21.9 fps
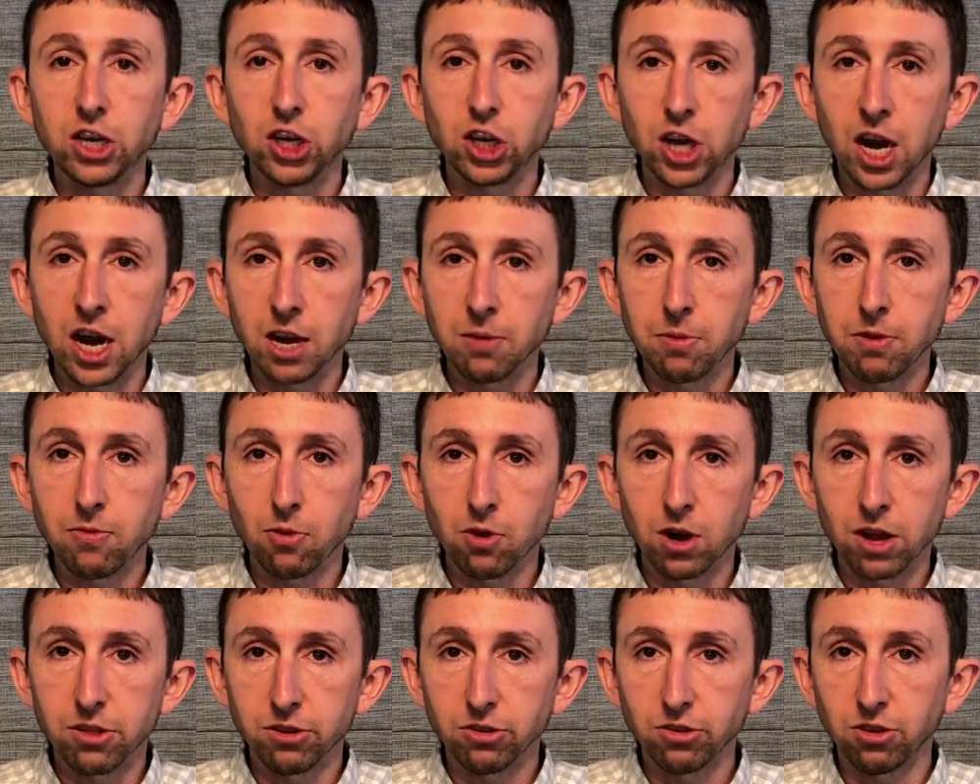shine before
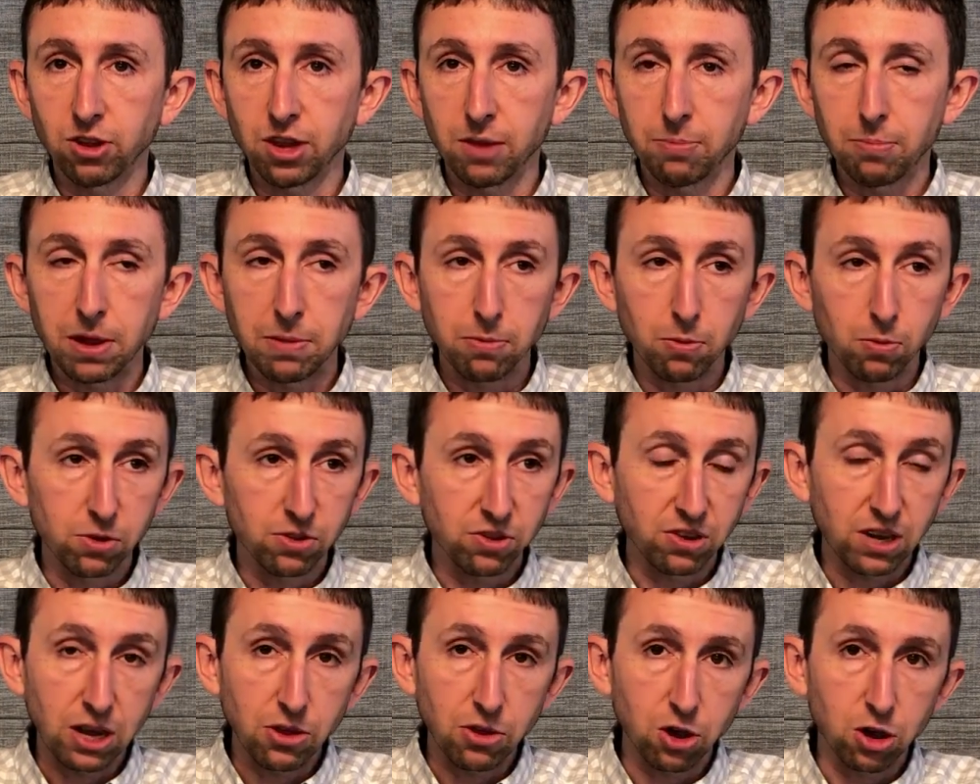others so that people will
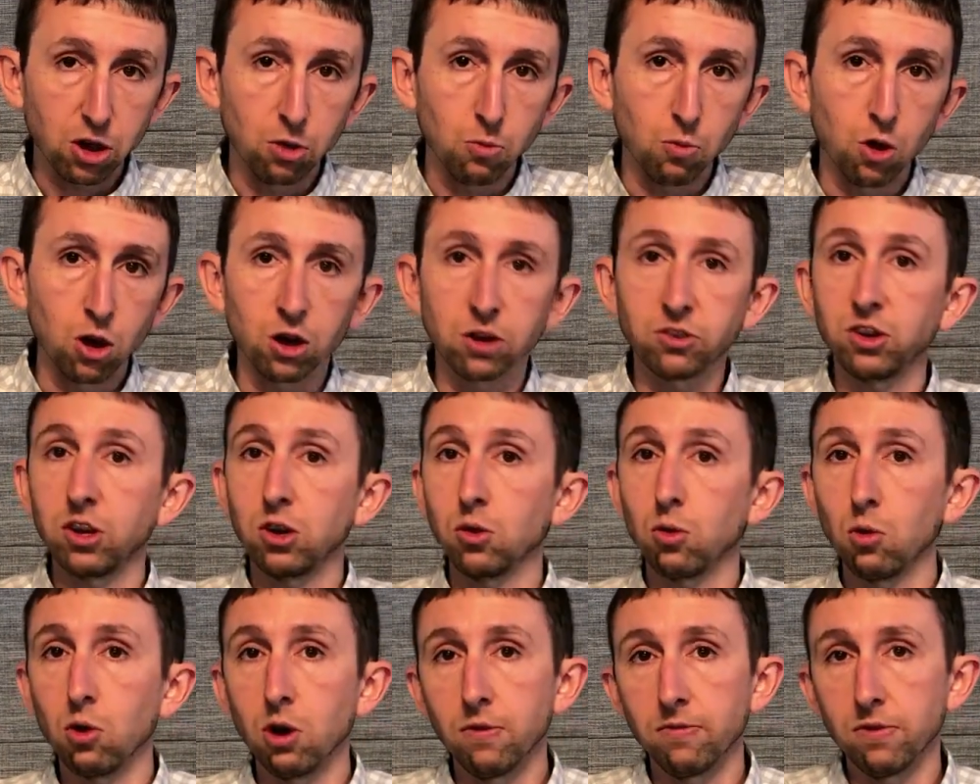see their good works and
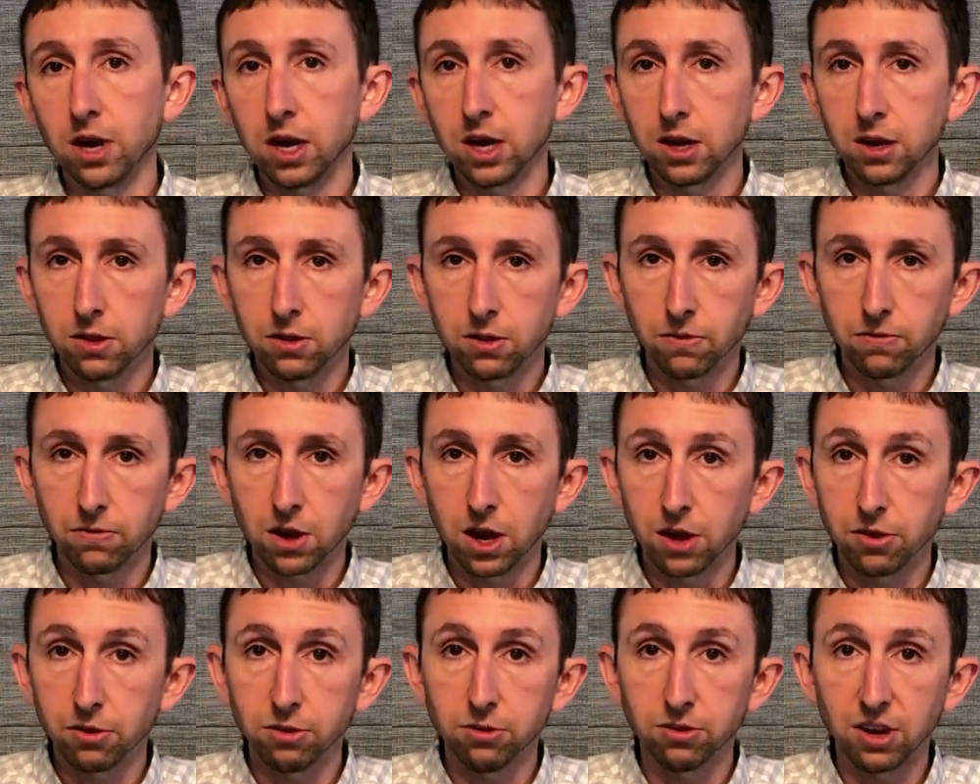glorify the
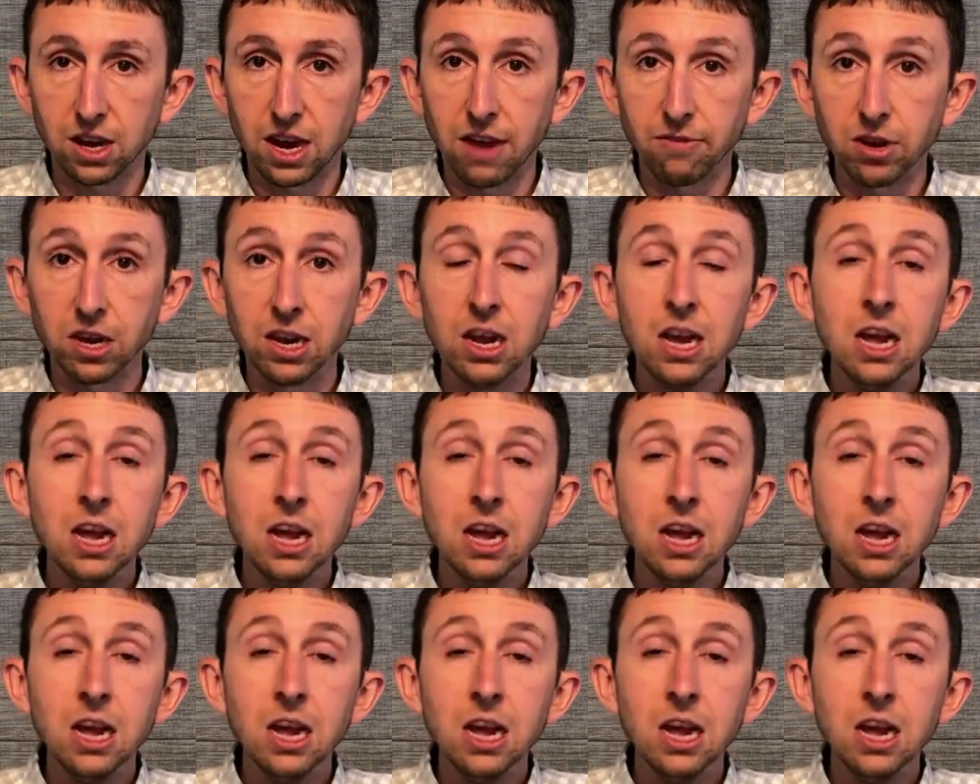Father who is in heaven.